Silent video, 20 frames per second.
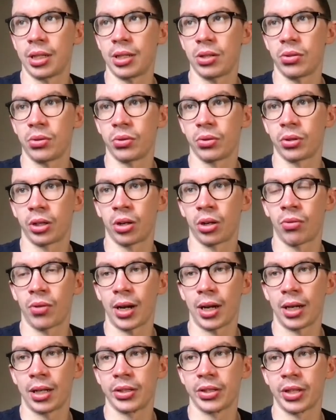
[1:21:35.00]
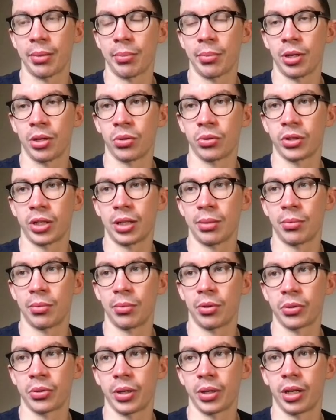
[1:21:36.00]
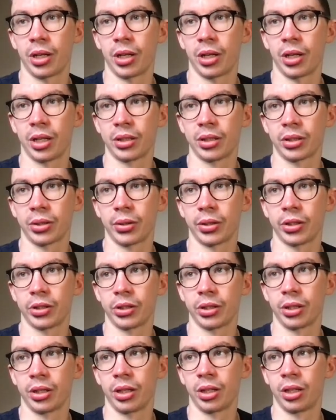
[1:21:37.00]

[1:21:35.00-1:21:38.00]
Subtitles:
you correctly send me your team on Twitter? That was a question.